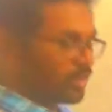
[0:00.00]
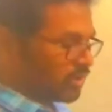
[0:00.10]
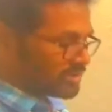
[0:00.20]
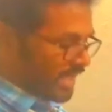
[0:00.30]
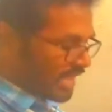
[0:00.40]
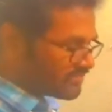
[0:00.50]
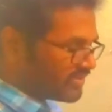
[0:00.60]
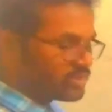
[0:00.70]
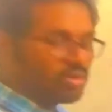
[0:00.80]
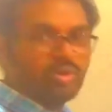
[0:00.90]
Because as
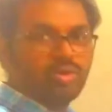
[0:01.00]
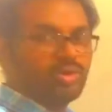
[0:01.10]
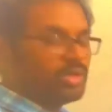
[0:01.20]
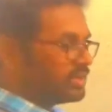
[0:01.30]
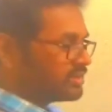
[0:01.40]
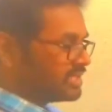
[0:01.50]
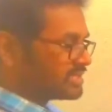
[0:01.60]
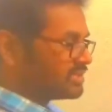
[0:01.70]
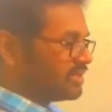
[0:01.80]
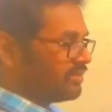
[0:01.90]
we know,
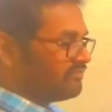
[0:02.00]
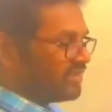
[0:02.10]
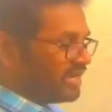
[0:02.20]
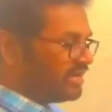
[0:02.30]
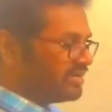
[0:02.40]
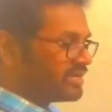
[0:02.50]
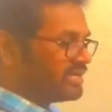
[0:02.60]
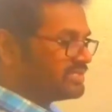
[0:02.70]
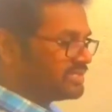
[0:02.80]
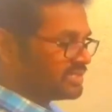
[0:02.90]
this field
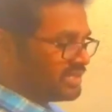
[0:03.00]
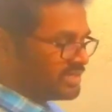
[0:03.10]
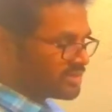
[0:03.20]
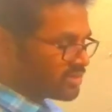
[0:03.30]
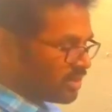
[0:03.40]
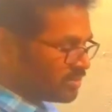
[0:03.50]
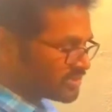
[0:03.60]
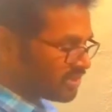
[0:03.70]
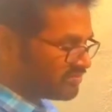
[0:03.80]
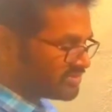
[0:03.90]
intensity in
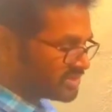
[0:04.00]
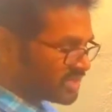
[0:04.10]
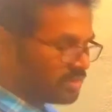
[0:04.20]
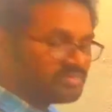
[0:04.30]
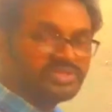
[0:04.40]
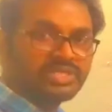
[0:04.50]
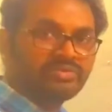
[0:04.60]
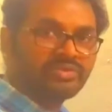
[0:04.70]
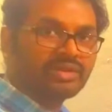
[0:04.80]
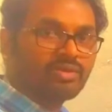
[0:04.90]
terms of some
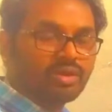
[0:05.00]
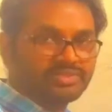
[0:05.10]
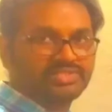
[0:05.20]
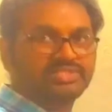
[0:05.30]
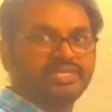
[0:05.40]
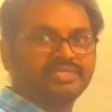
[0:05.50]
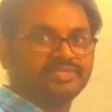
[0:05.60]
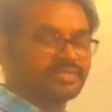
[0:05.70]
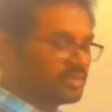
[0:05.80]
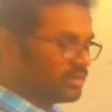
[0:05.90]
general
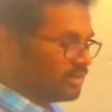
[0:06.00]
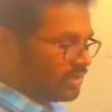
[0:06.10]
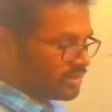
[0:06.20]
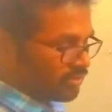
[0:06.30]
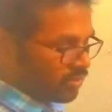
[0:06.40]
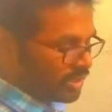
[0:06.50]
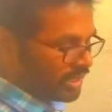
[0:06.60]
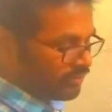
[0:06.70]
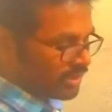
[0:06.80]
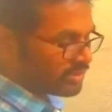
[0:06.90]
constants, the
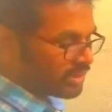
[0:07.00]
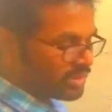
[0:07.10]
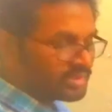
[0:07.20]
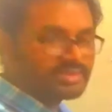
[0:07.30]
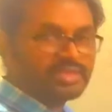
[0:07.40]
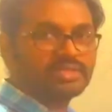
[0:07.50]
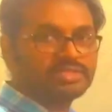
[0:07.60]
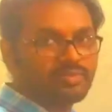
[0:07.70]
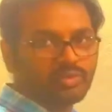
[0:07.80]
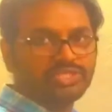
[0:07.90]
only one thing is there,
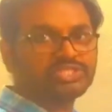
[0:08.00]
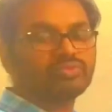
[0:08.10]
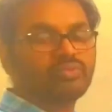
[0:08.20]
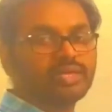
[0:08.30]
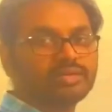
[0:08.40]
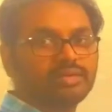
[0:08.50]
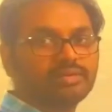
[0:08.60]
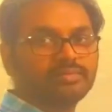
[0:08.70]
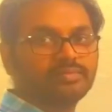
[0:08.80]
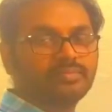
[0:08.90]
this position
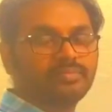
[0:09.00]
vector.